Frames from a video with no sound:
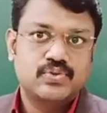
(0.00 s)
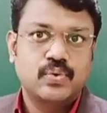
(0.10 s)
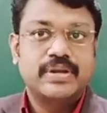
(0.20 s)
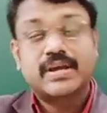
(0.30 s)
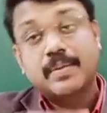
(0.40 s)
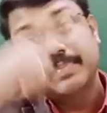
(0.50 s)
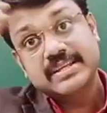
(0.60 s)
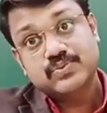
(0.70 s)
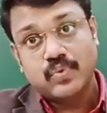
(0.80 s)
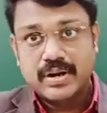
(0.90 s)
So it
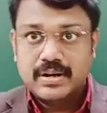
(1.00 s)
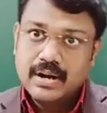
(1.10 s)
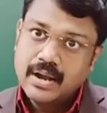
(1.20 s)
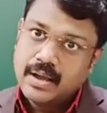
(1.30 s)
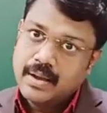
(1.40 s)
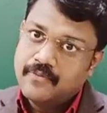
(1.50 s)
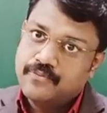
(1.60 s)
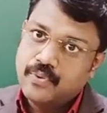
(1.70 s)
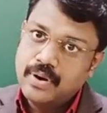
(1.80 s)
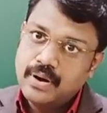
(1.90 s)
completes one
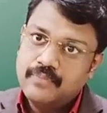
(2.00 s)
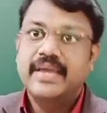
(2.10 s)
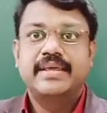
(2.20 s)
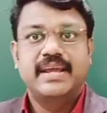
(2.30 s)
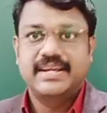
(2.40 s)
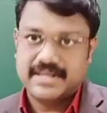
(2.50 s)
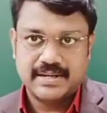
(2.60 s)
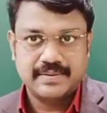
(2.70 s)
full variation.